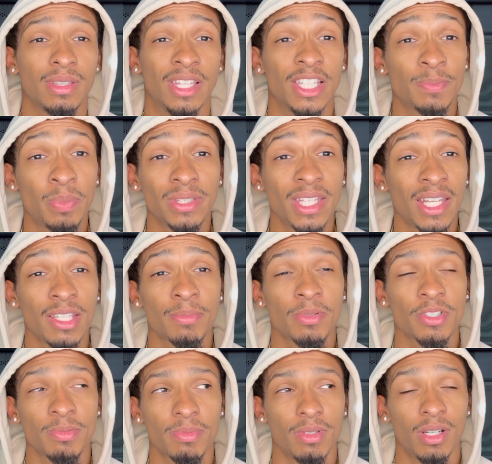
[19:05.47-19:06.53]
Let's put that in
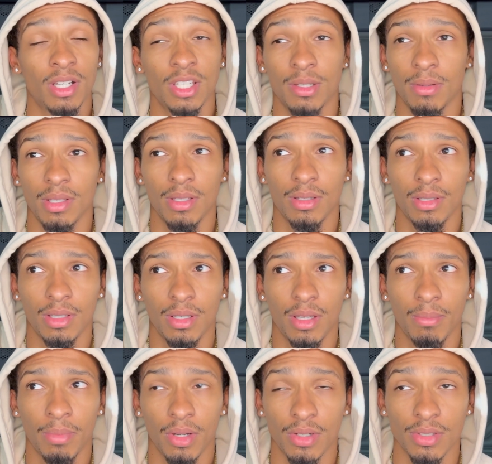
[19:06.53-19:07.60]

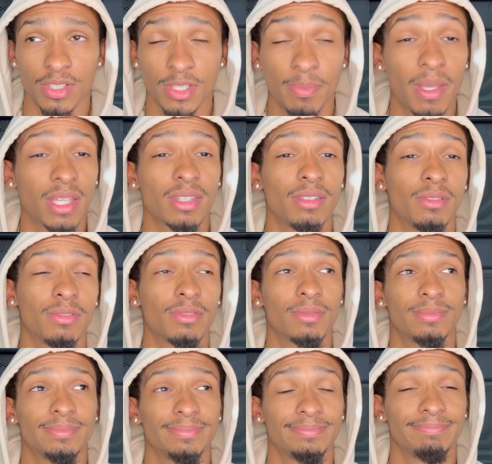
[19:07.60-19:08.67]
perspective,
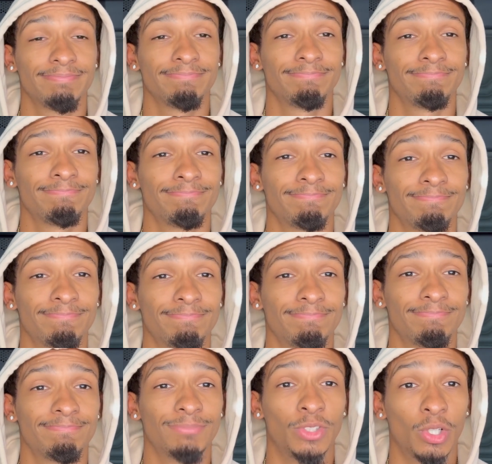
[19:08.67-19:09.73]

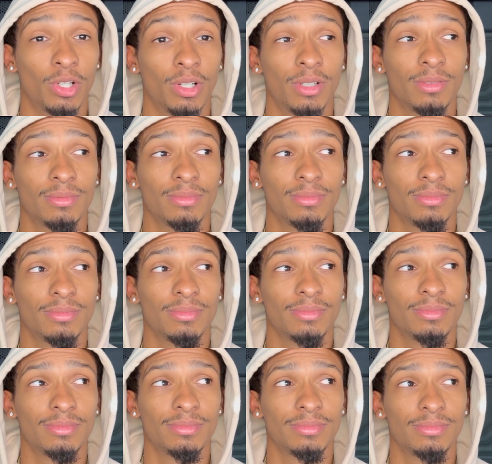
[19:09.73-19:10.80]
y'all.
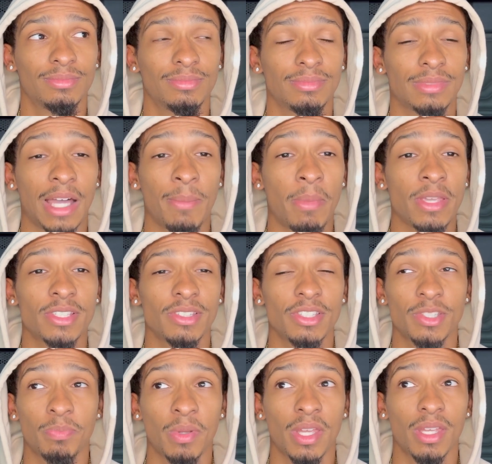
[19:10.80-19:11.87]
I basically
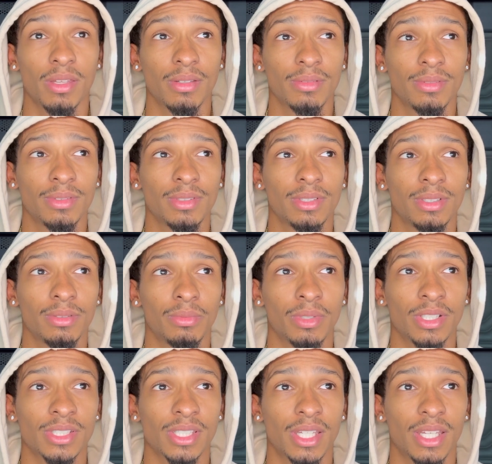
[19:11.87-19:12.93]
spent,
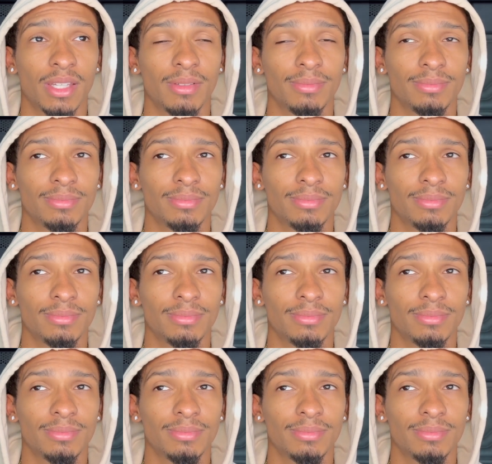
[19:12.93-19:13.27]
what is that?